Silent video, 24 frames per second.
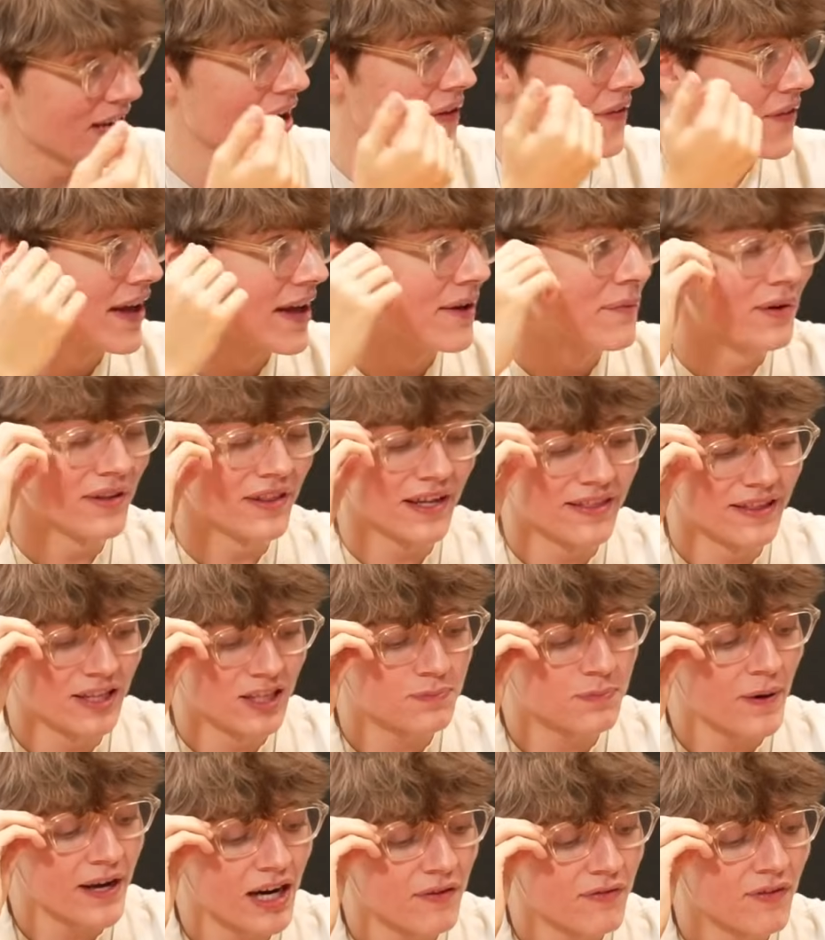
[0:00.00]
and then within the
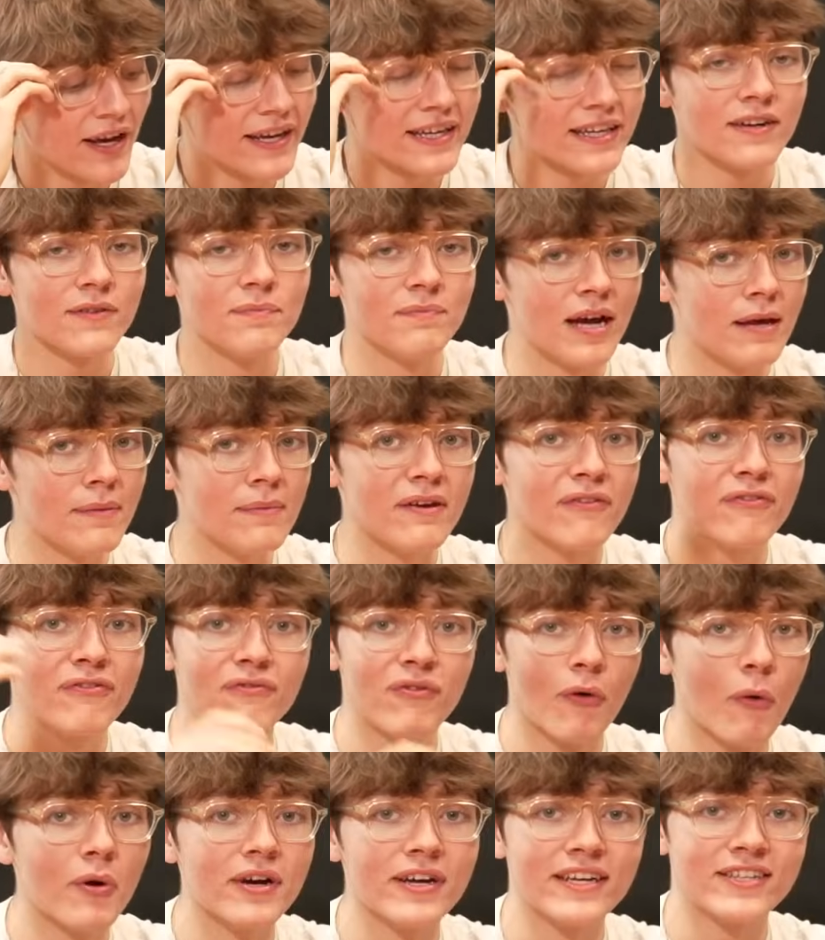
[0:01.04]
span of like maybe
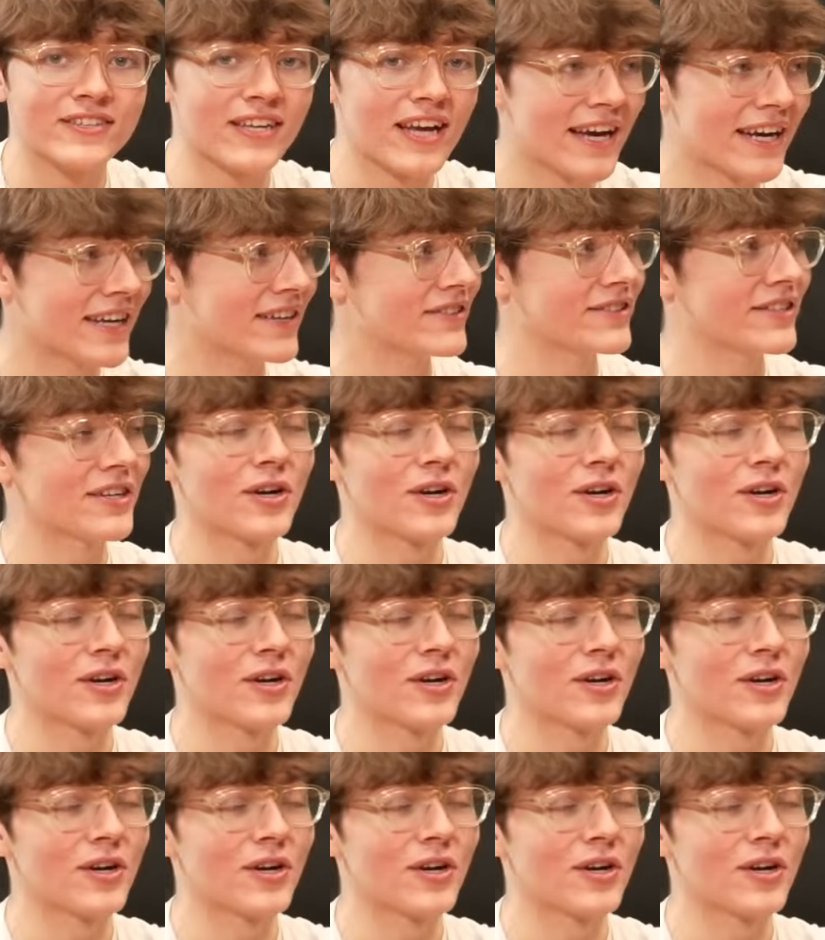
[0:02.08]
forty seconds,